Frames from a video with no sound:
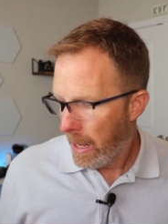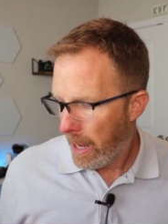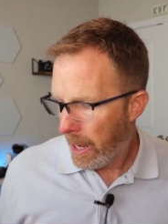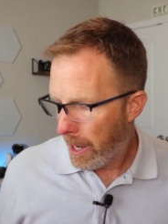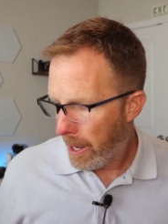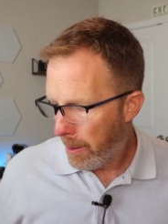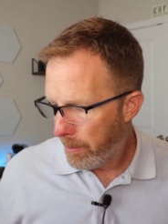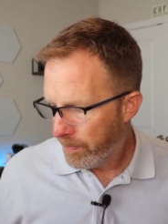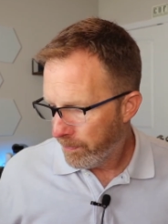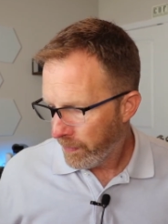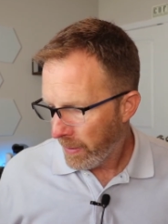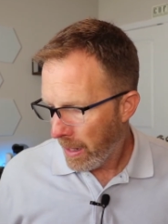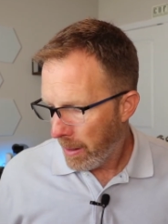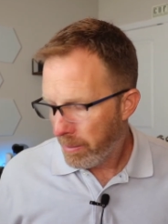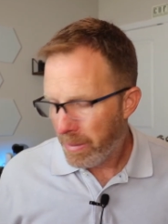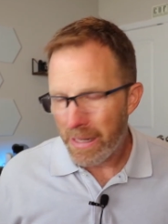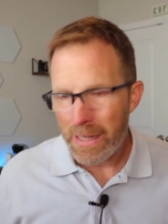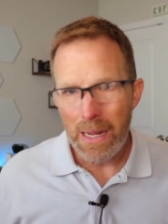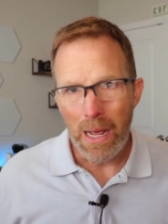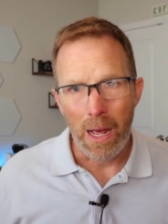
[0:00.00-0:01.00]

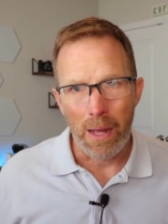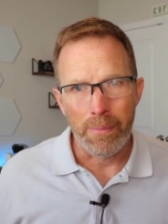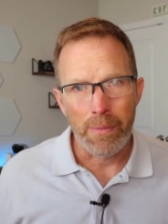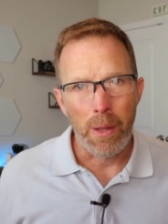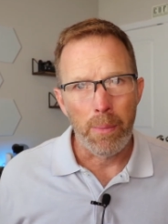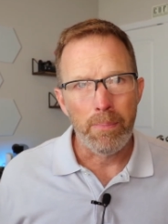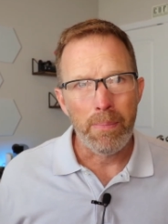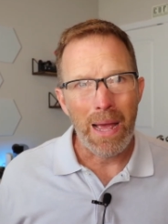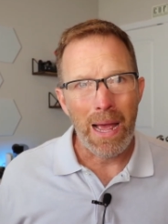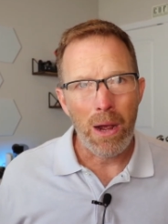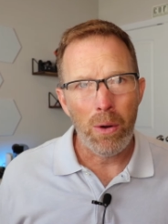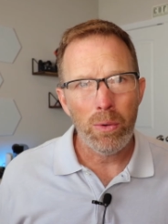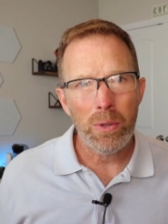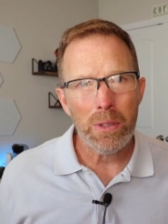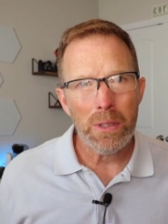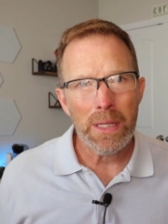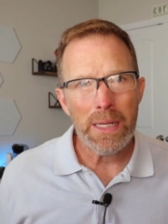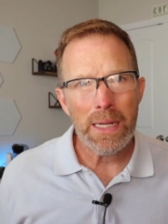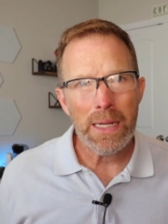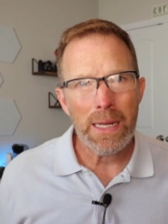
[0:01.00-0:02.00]
But yeah, the
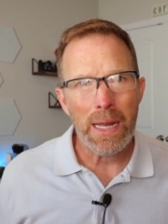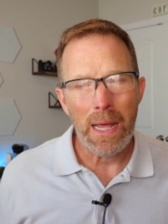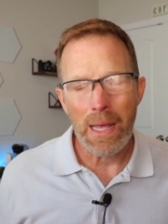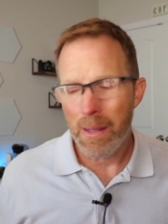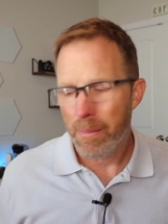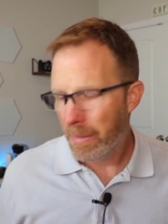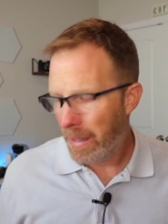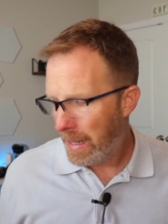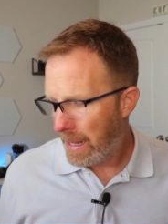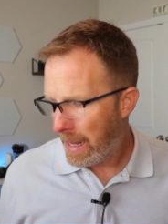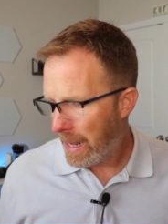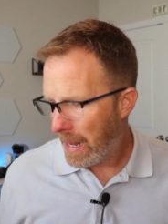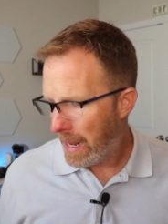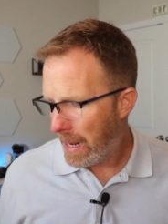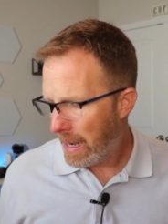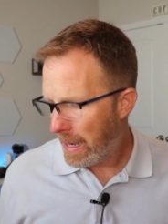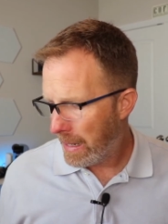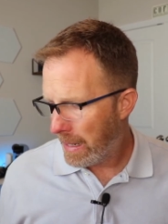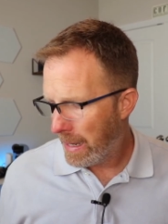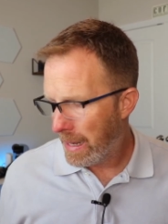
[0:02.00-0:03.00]
PowerLead
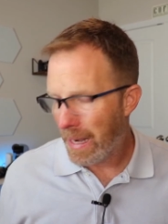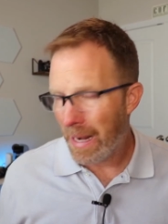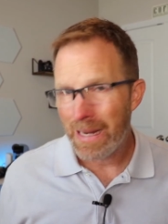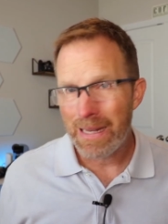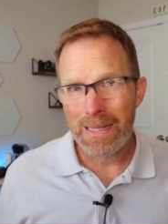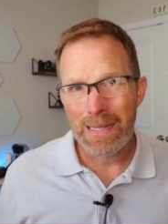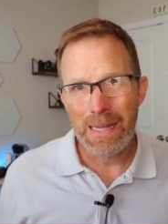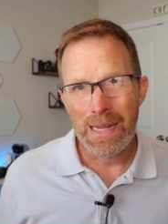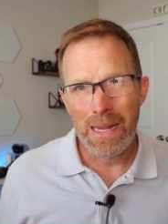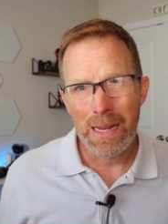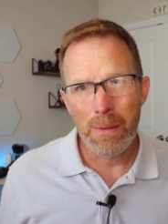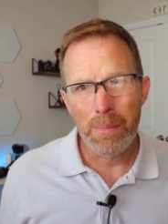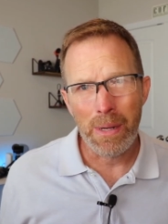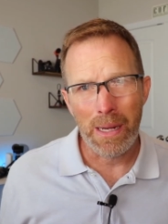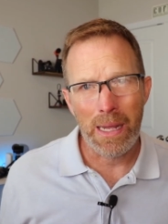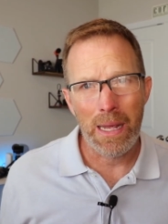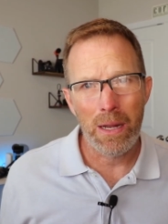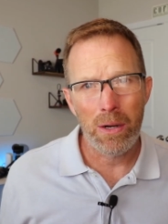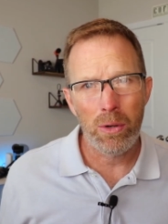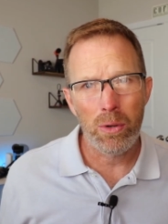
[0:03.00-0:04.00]
MK-19
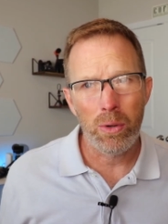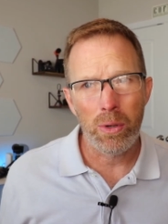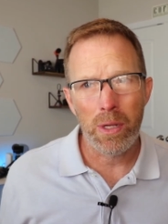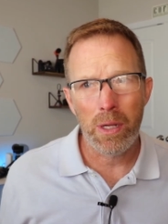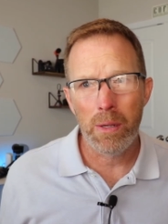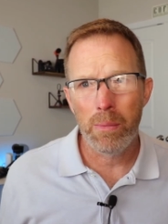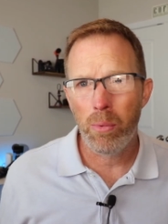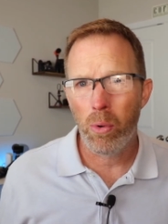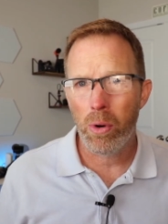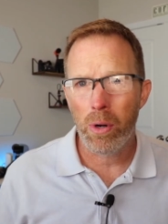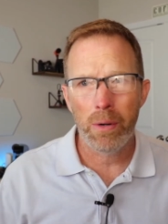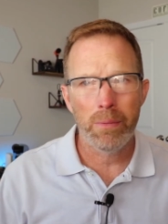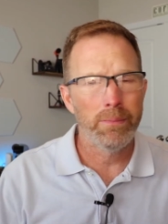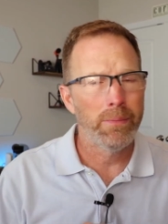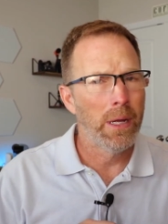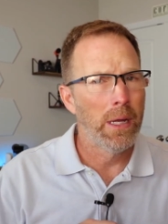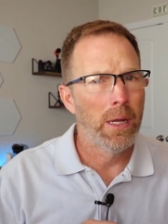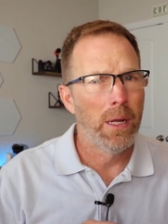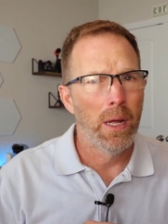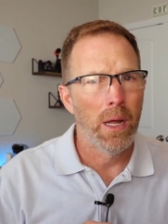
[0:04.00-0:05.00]
mechanical keyboard,
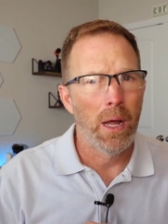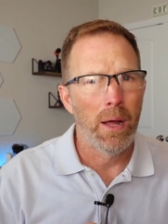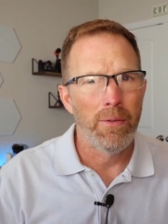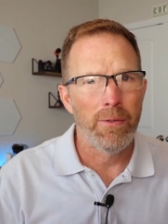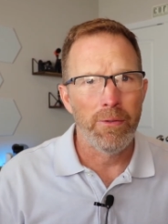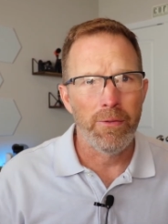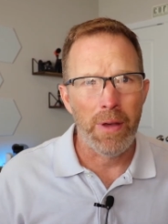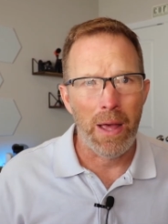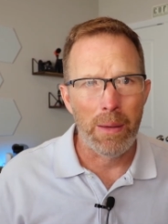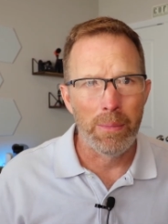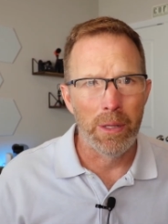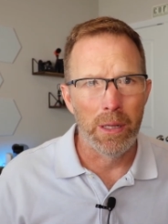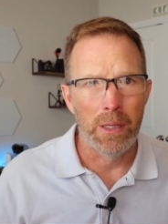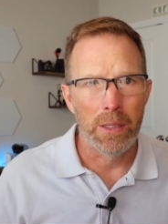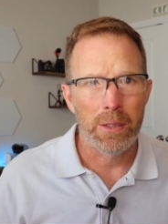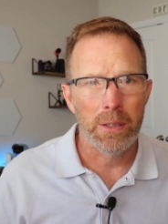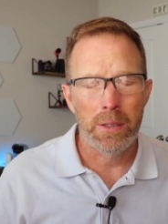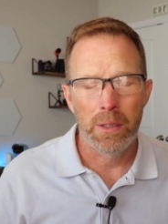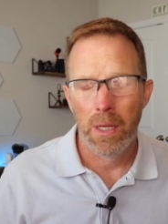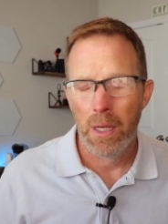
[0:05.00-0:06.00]

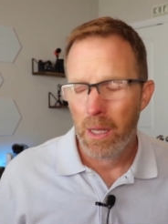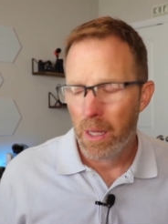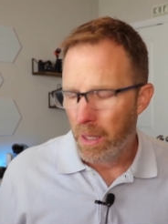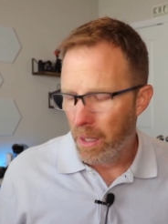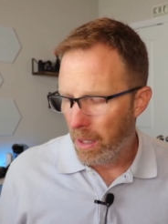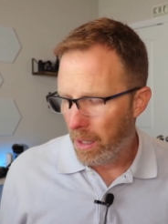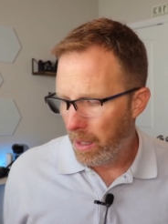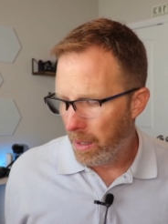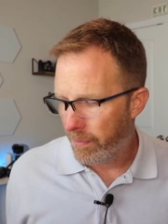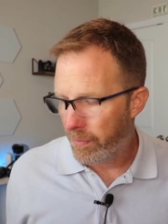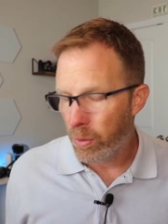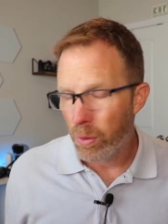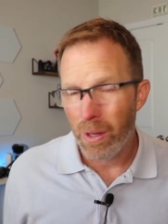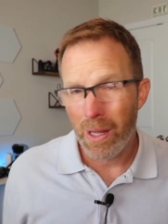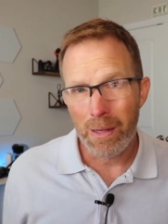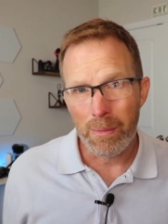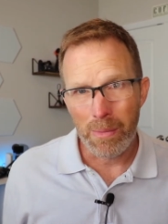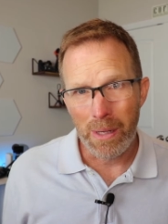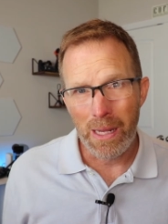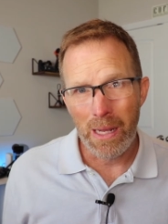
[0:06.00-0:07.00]
fabulous. If you
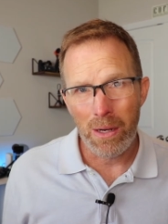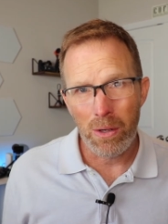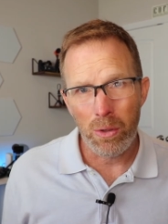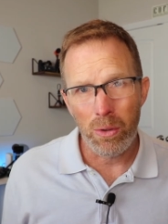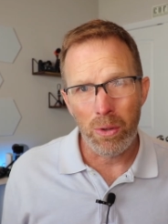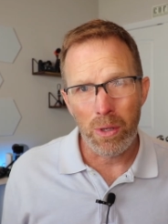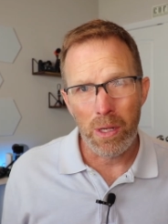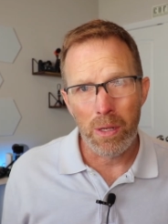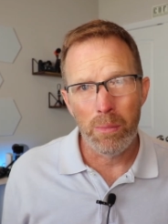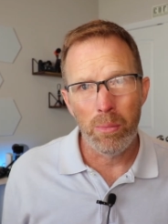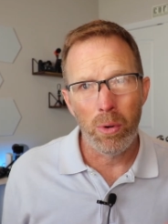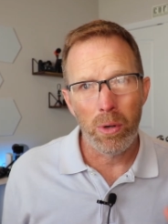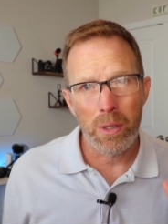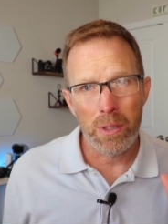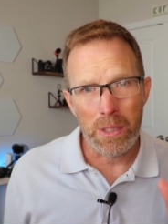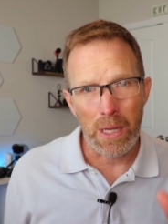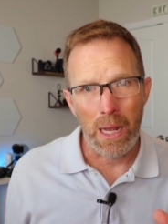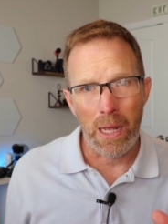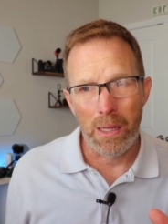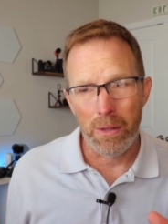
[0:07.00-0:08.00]
like mechanical
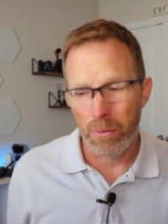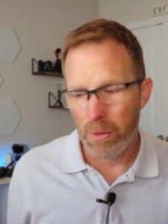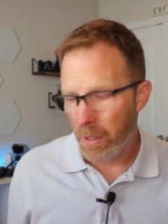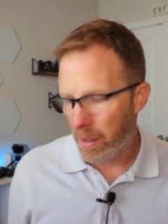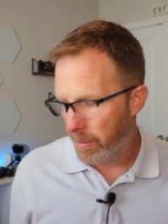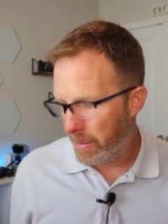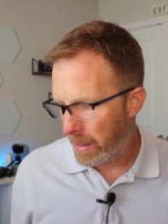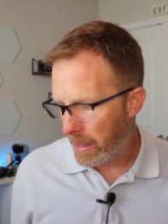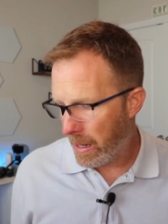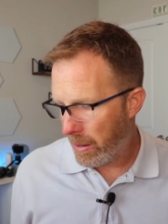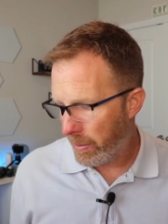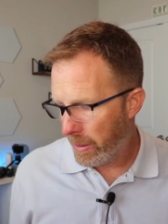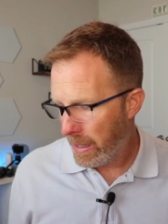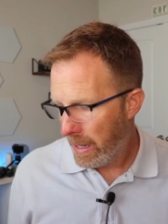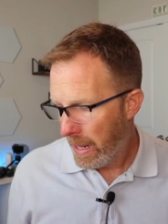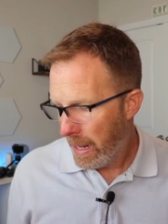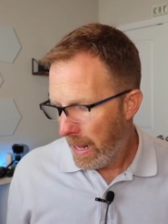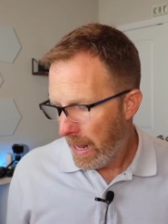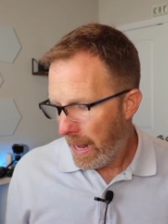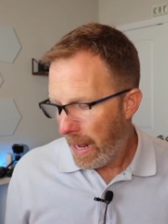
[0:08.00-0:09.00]
keyboards, highly recommend that one.
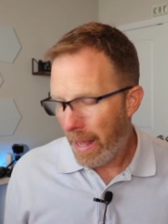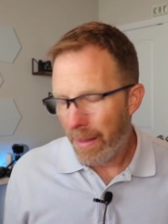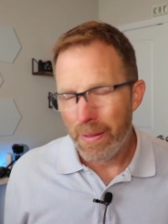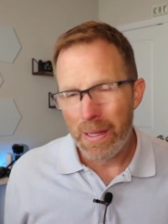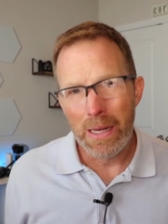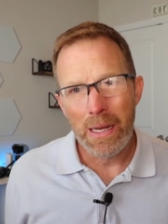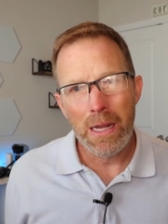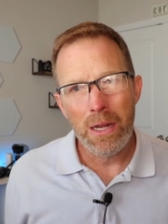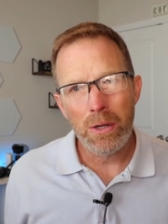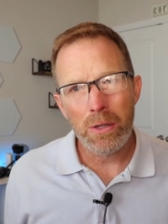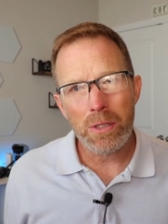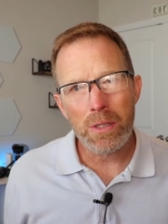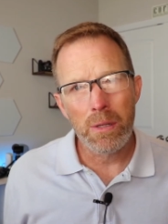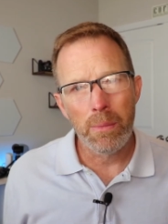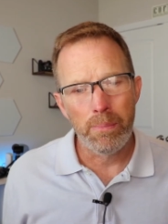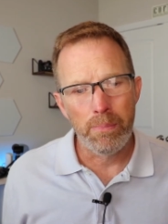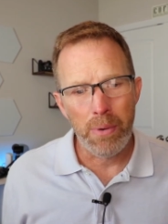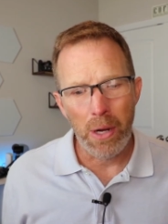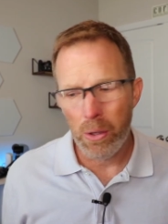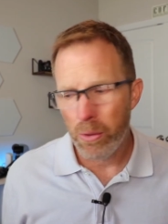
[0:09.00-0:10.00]
And then here's the
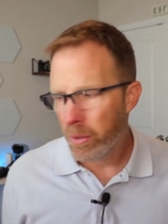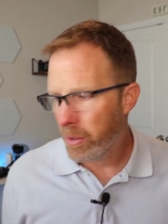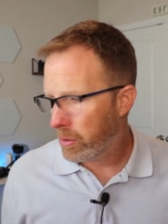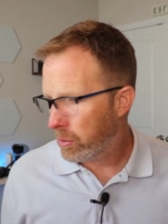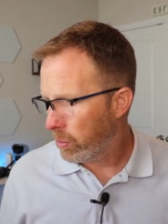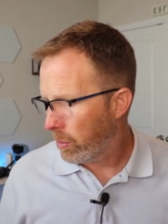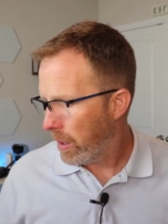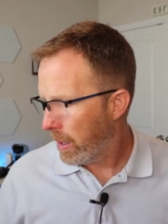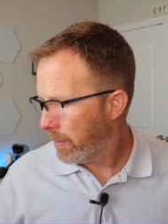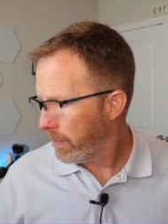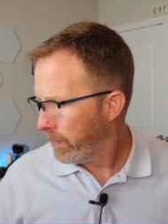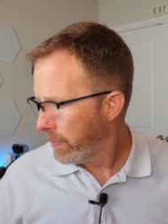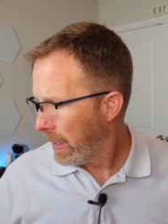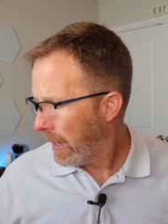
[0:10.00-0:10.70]
bonus one.